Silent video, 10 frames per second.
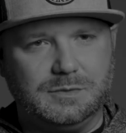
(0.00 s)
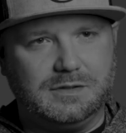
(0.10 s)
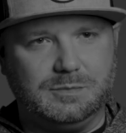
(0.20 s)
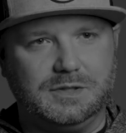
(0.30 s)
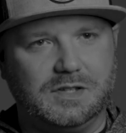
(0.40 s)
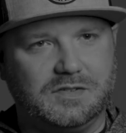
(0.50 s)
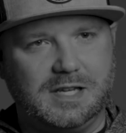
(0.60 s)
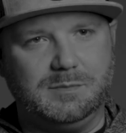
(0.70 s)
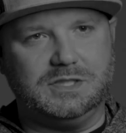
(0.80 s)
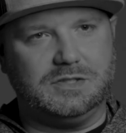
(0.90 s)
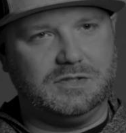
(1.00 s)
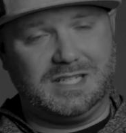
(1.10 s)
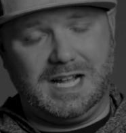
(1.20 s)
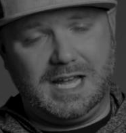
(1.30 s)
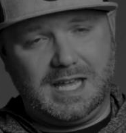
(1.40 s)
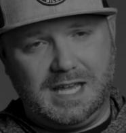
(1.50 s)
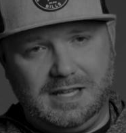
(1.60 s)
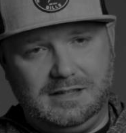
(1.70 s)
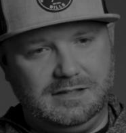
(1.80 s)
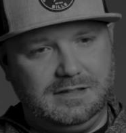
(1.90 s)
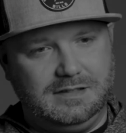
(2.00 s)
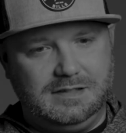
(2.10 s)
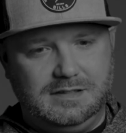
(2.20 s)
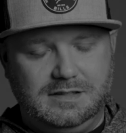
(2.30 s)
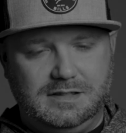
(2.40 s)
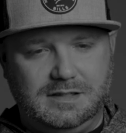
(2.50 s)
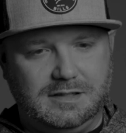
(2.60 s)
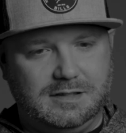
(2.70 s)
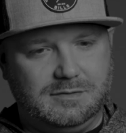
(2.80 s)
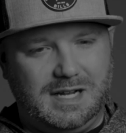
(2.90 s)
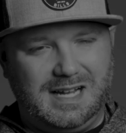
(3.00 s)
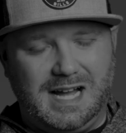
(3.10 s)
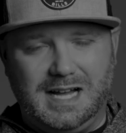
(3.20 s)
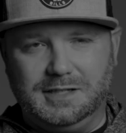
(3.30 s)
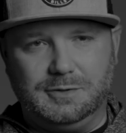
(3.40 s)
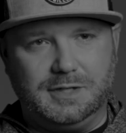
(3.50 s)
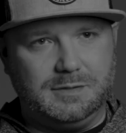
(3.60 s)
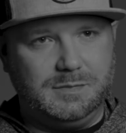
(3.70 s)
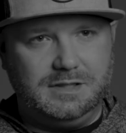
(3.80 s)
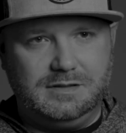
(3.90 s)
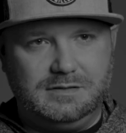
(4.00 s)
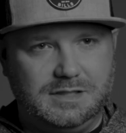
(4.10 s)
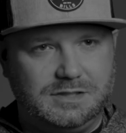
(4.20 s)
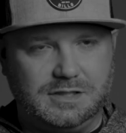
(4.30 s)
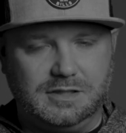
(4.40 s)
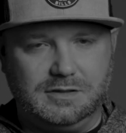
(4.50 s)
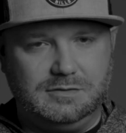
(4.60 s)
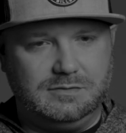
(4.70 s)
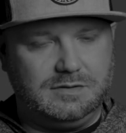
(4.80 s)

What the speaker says: with the same issues that I had, I highly recommend that you go.